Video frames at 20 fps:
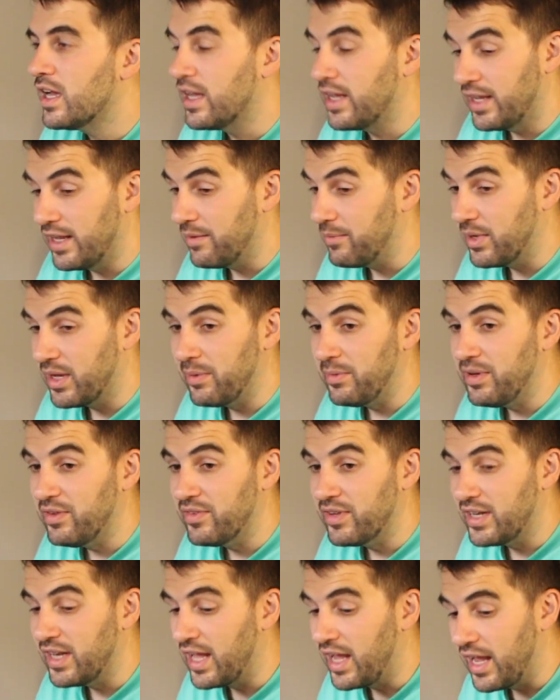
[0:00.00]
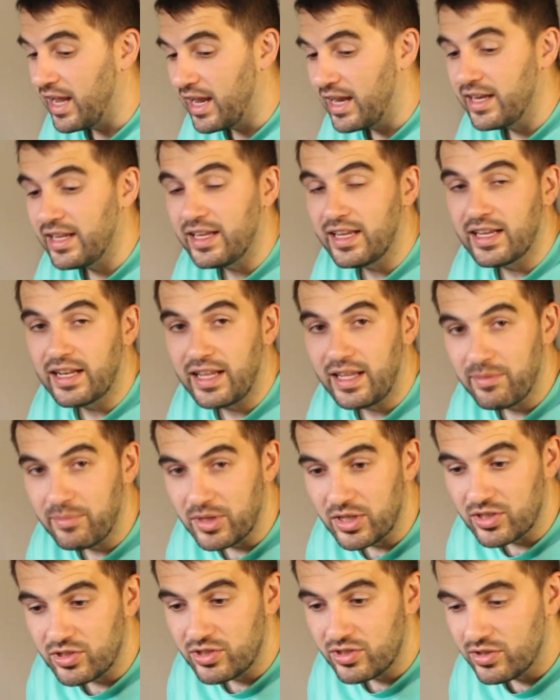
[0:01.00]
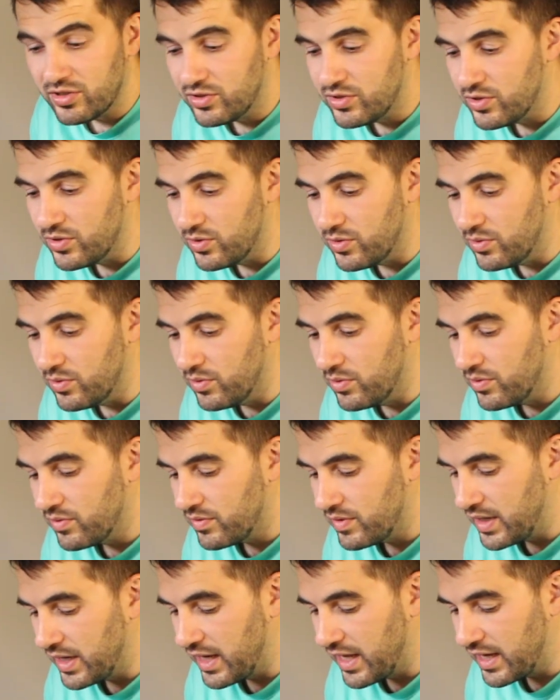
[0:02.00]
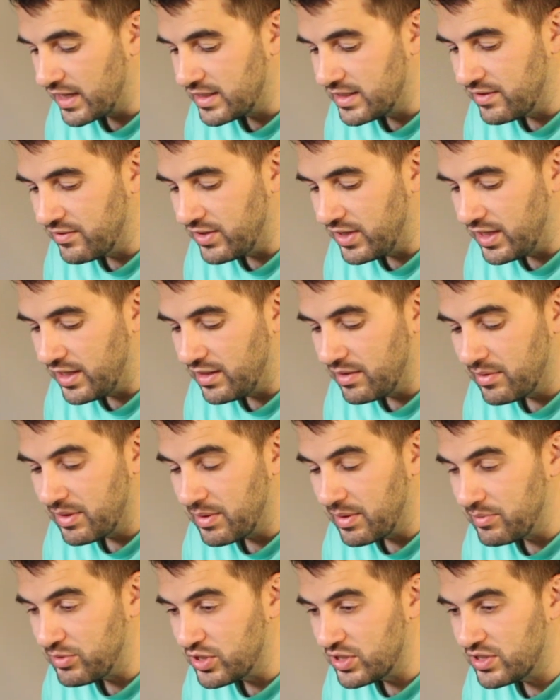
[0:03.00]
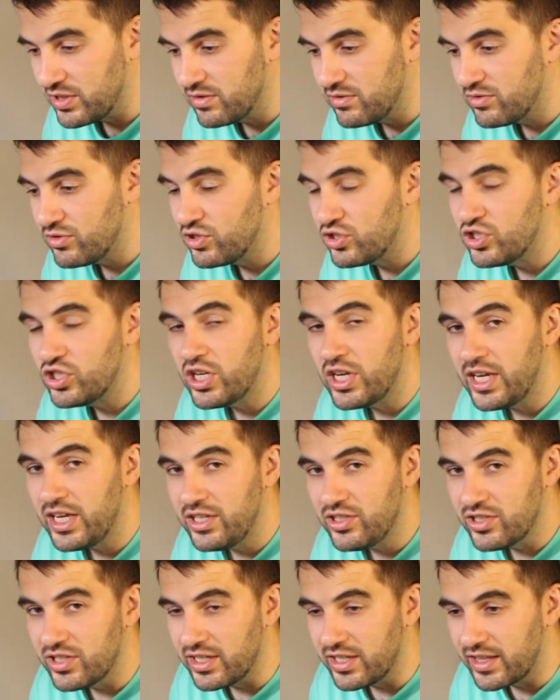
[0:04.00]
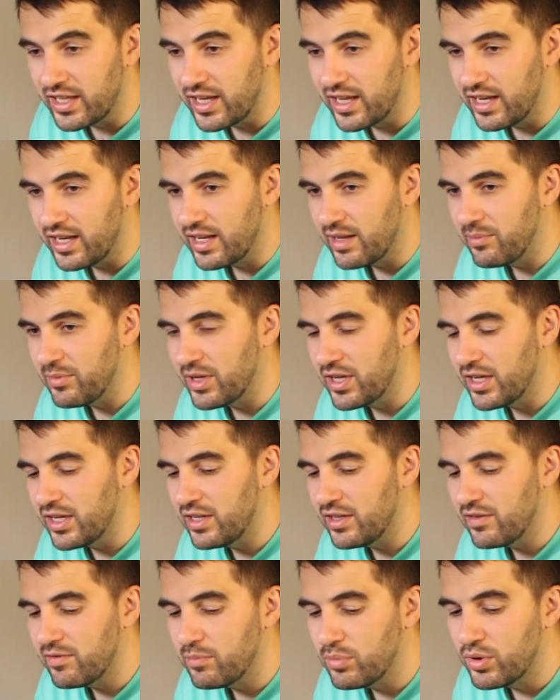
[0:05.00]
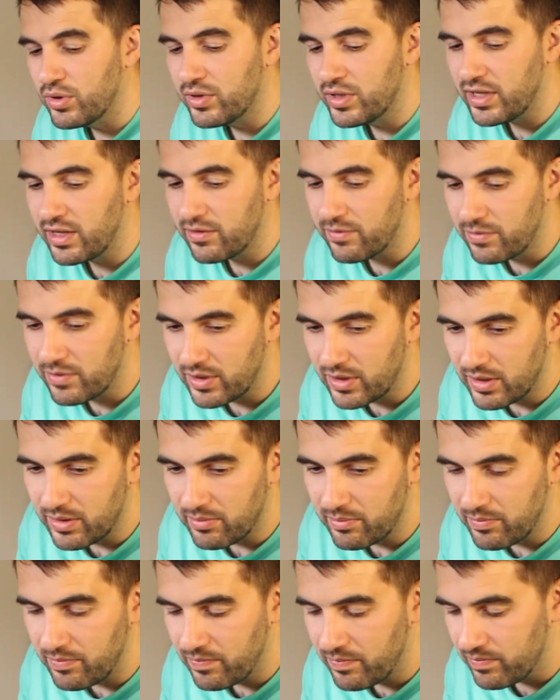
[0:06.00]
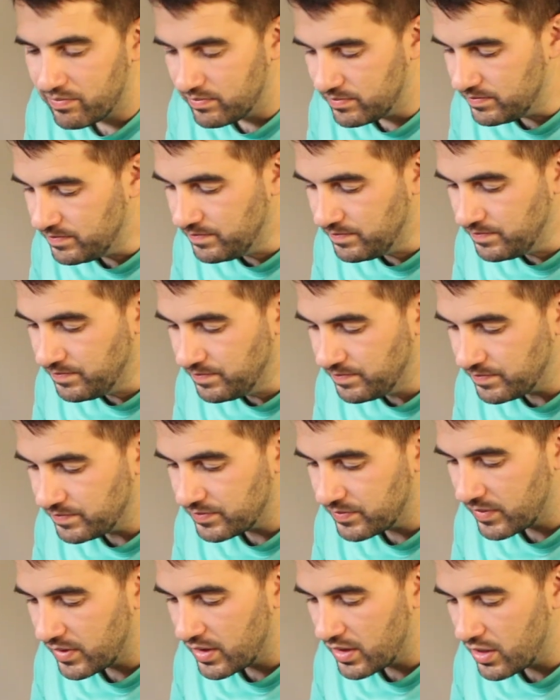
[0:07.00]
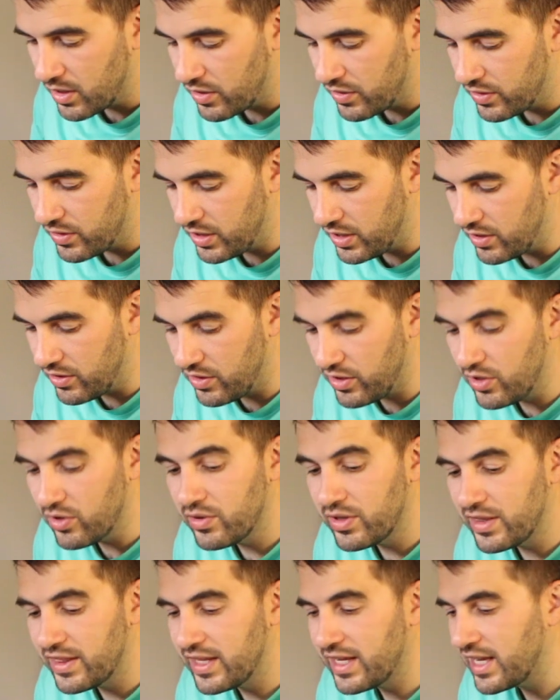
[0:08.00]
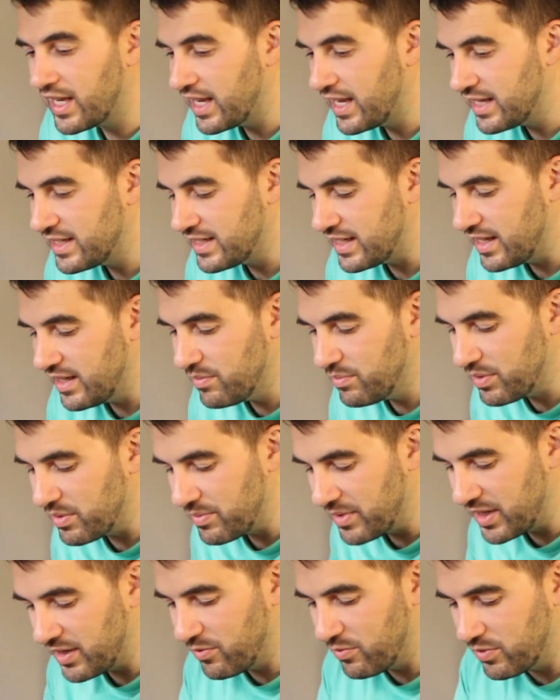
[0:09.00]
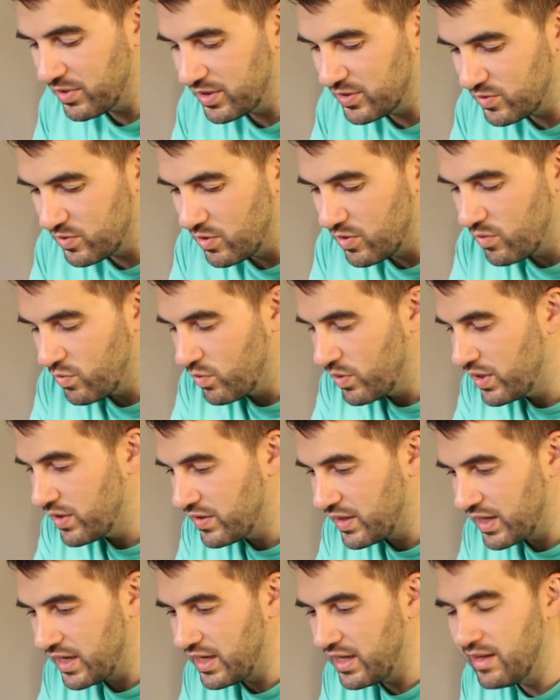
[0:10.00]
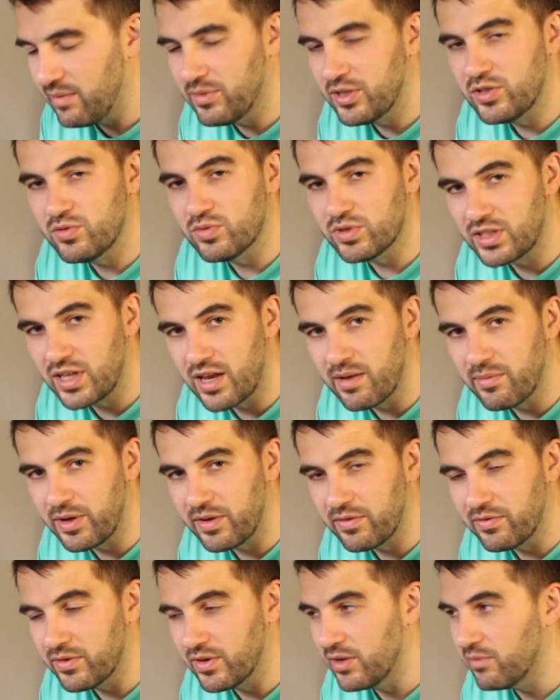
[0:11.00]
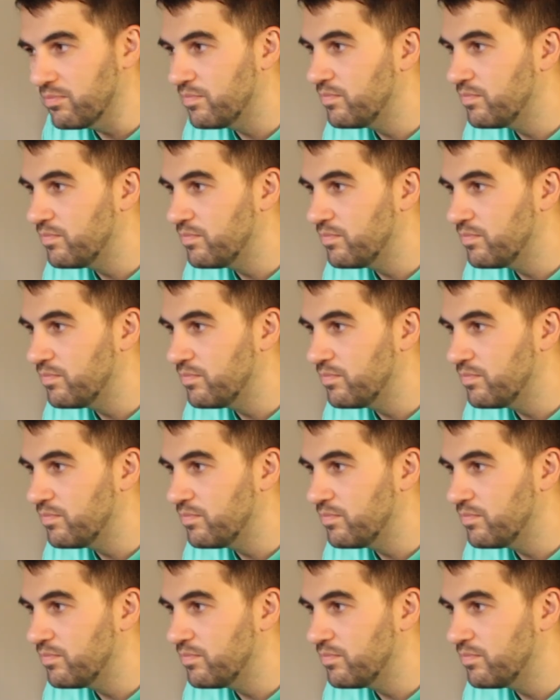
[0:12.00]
I'm even adding an image to an activity. I'm just changing that. I'm not pulling it from the only thing I had to implement was where that image was coming from.